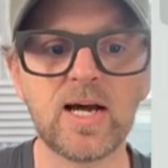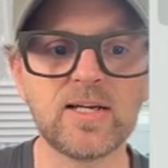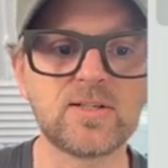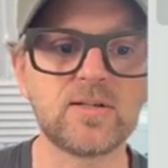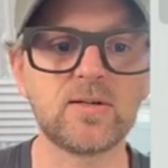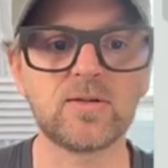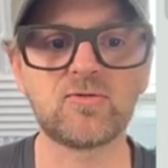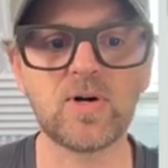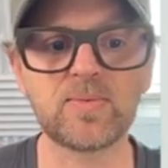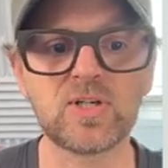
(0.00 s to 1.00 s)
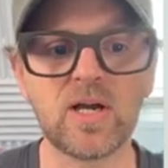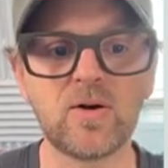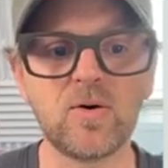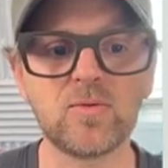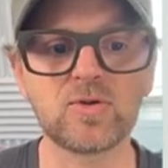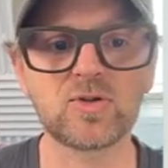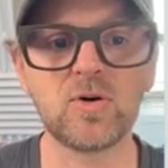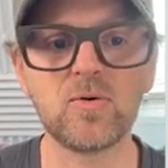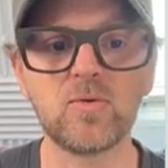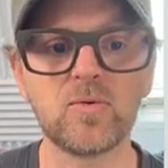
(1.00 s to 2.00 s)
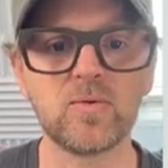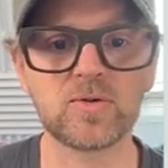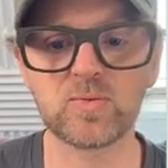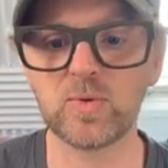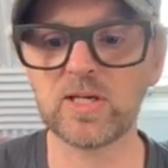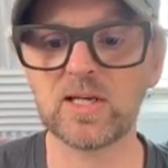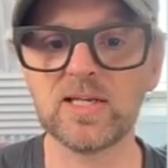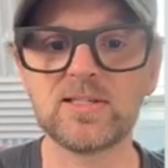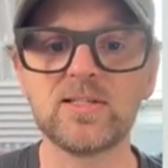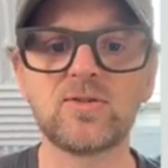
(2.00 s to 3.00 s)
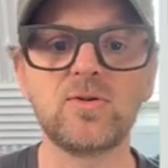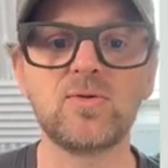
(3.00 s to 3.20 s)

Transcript: nice drop shadow, so sweet and easy to